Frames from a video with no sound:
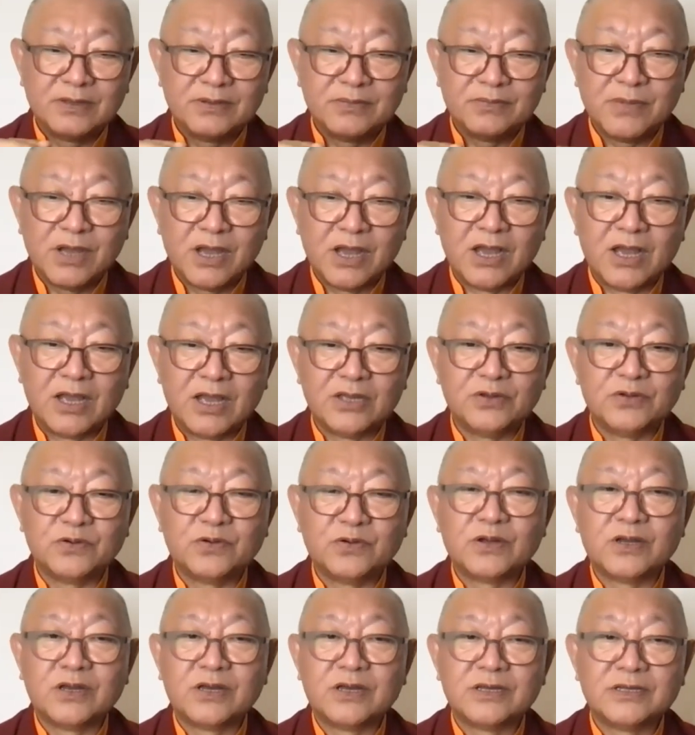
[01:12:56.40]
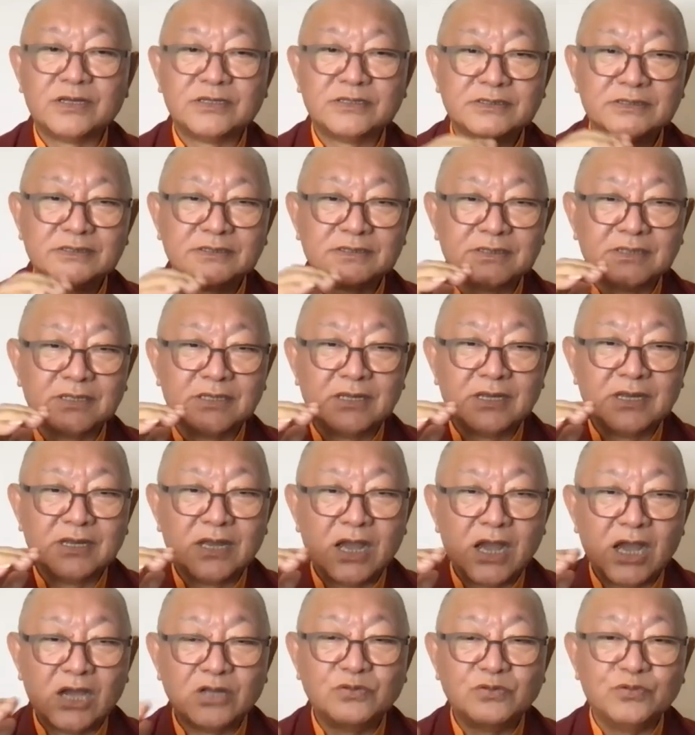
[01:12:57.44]
Maha Yoga,
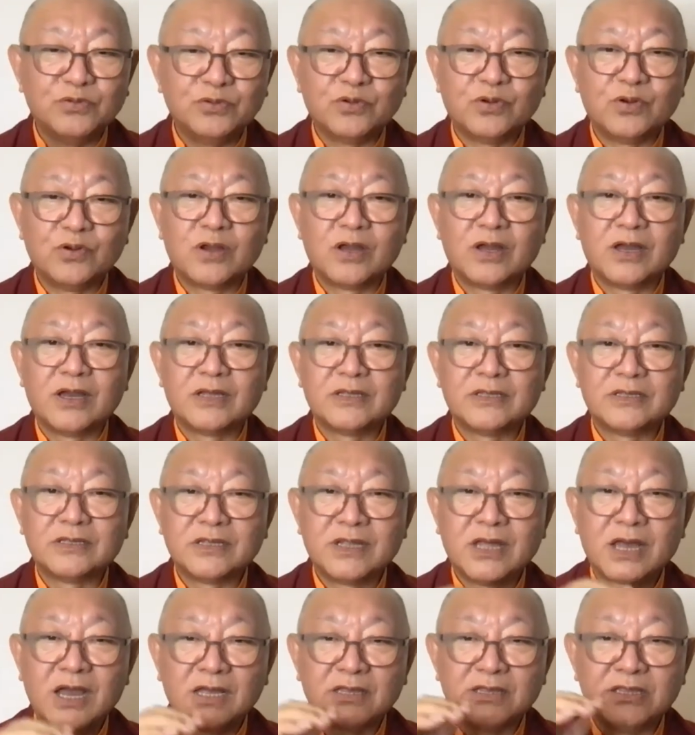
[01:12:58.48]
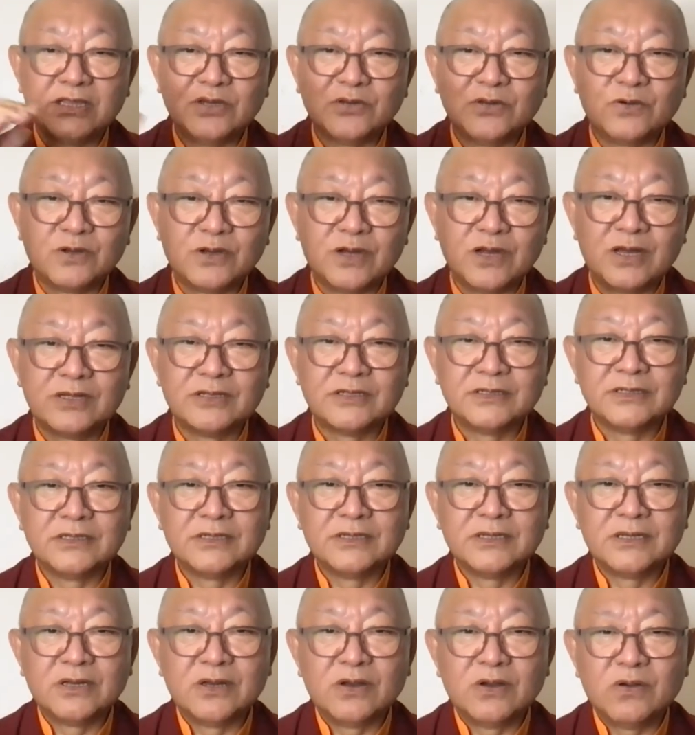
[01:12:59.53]
Anu Yoga, Ati Yoga,
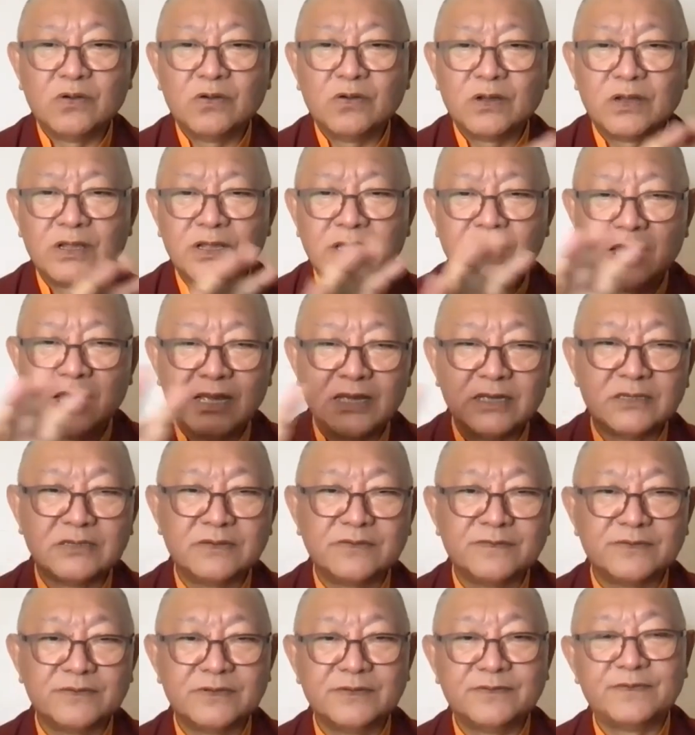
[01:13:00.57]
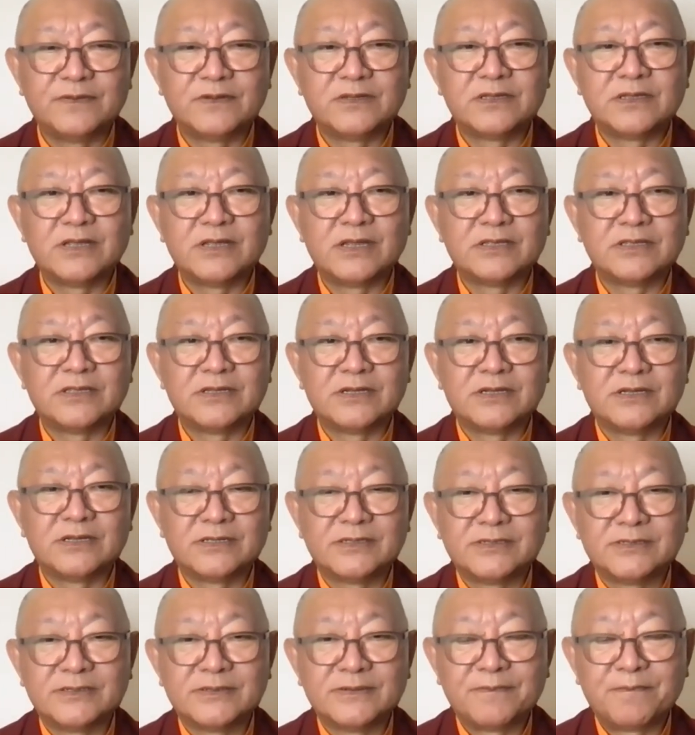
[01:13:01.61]
all kind of different
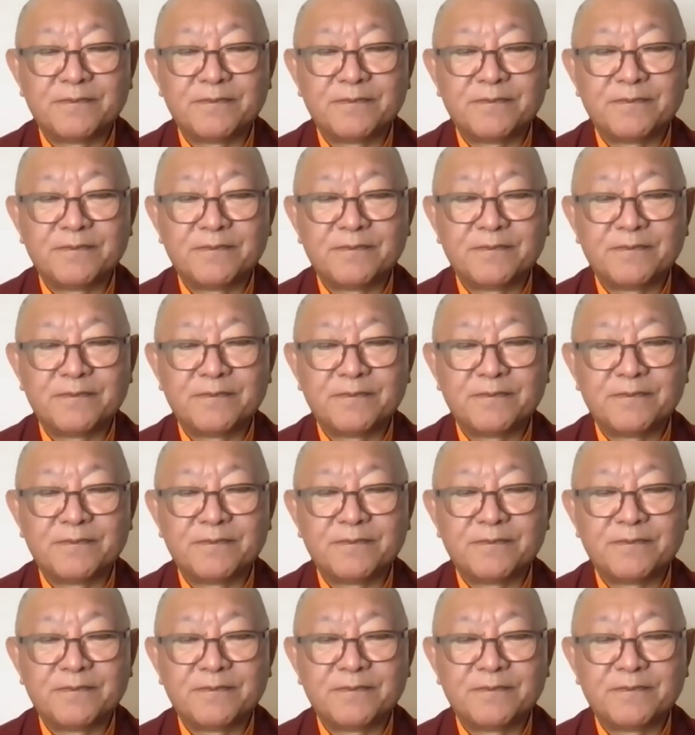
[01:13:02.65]
tantras.